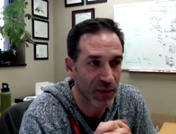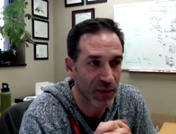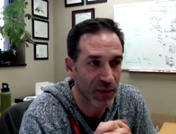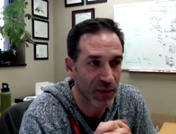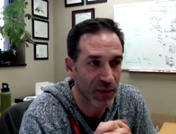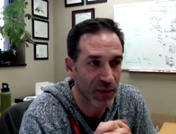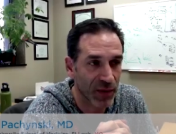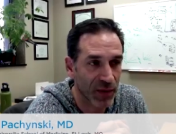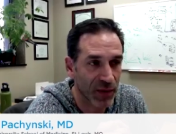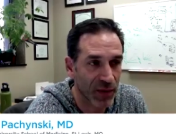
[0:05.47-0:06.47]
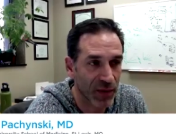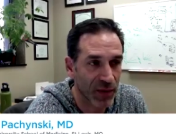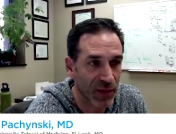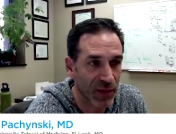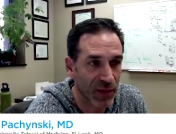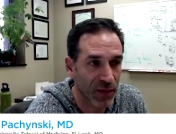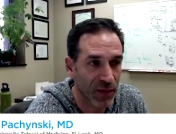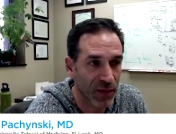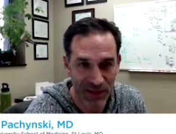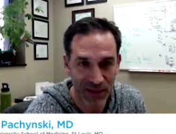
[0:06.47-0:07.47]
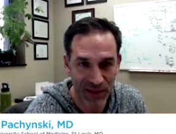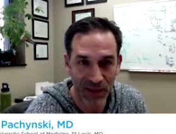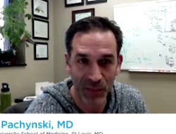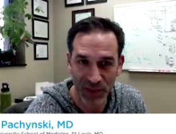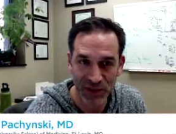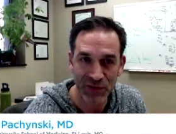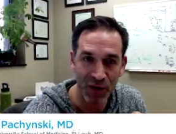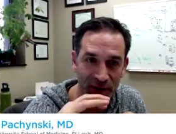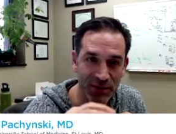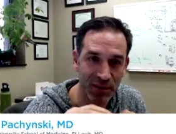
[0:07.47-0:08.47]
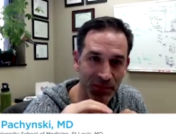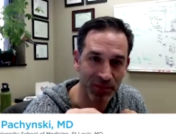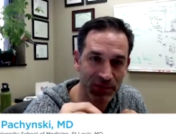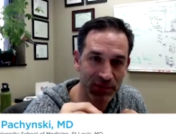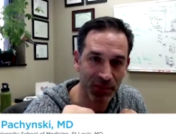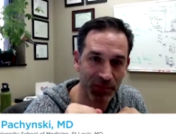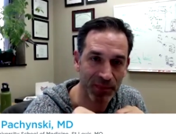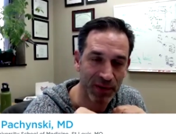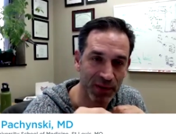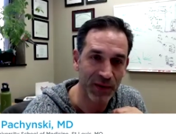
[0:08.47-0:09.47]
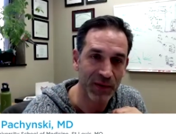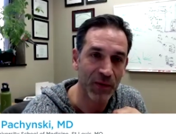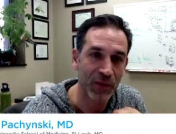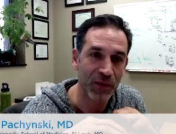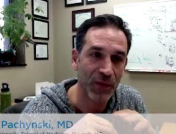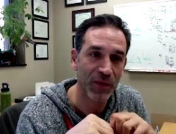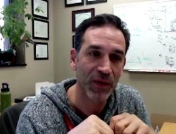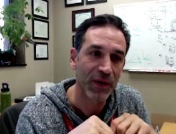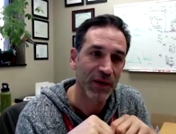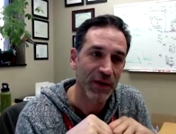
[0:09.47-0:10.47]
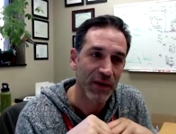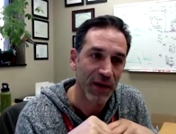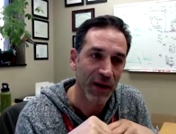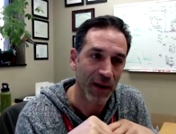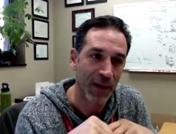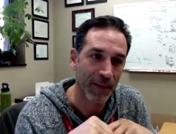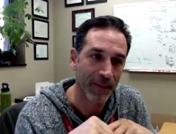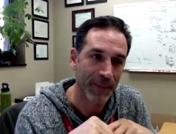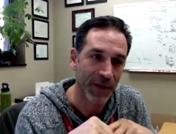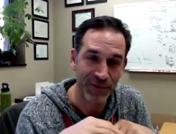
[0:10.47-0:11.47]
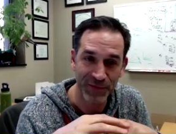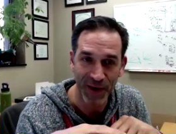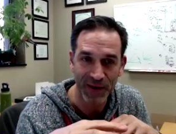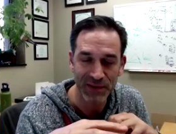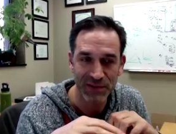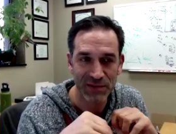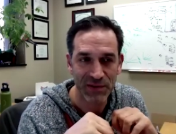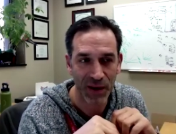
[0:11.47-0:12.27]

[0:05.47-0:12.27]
with IL seven previously, and and we saw some some clinical um, effects.